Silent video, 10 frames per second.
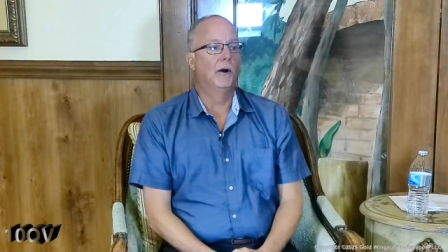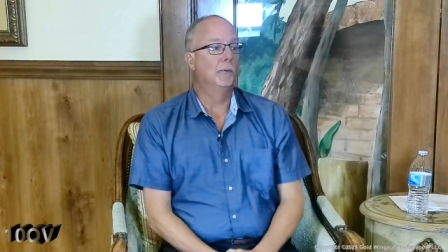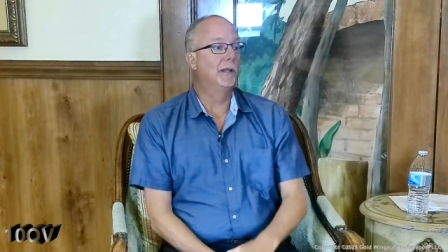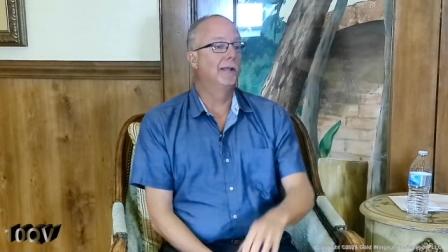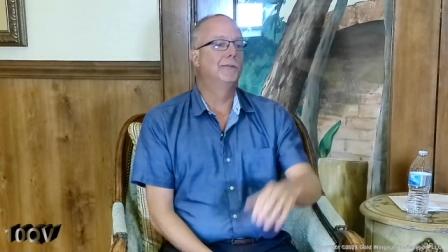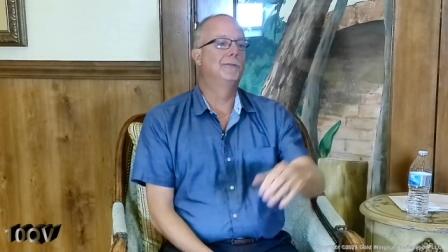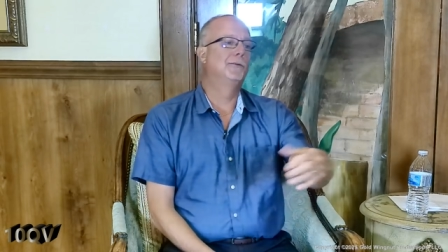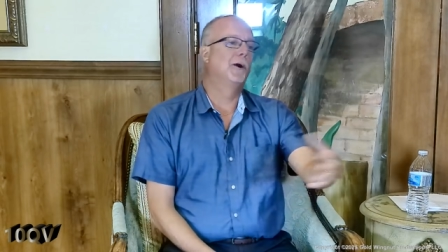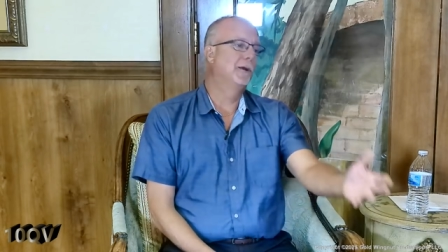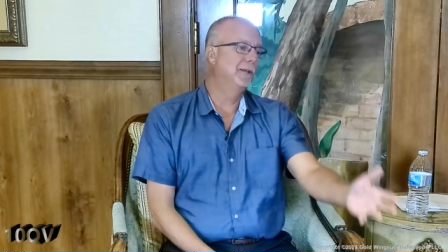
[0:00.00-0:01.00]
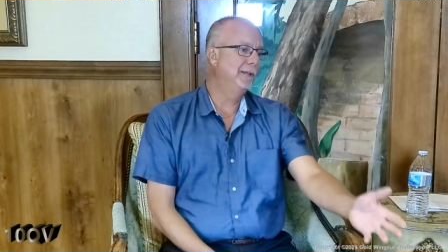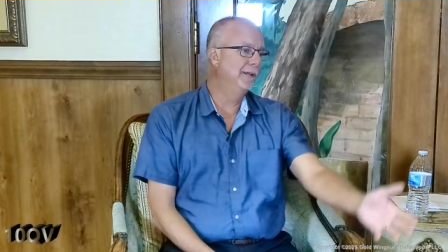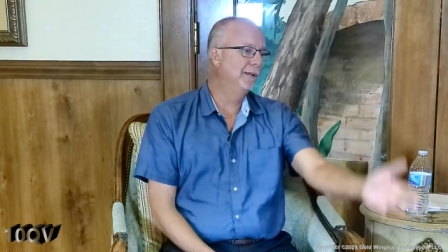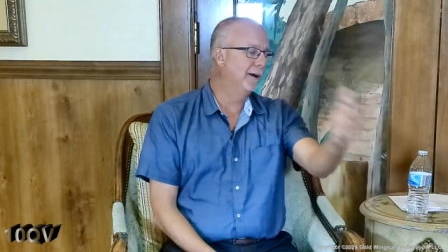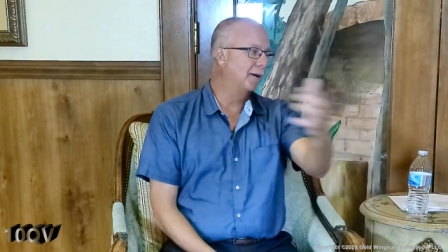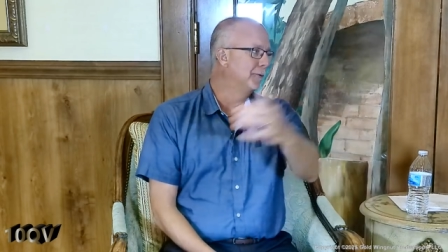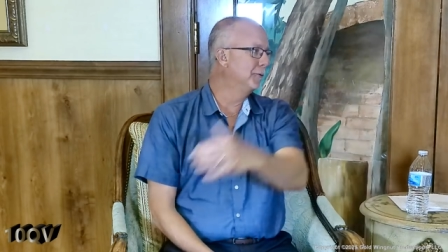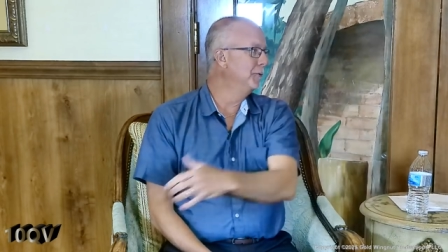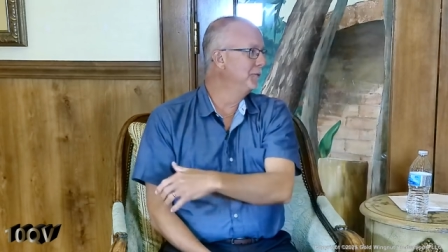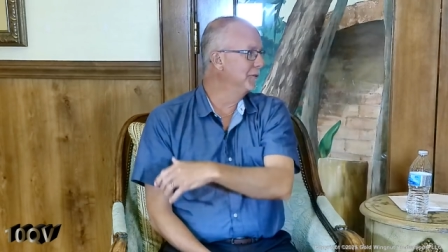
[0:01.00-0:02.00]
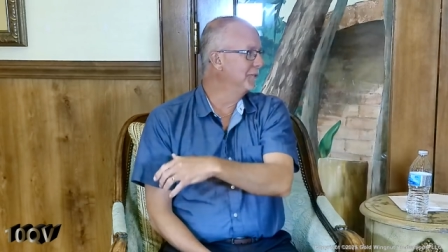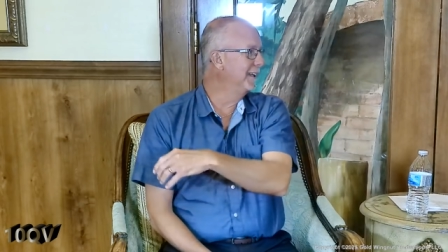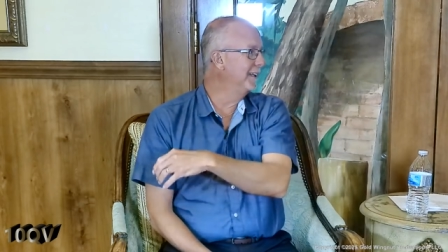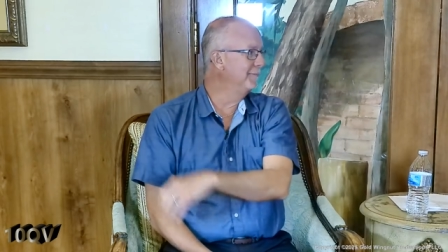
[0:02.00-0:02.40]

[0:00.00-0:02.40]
We got doggy cruises taking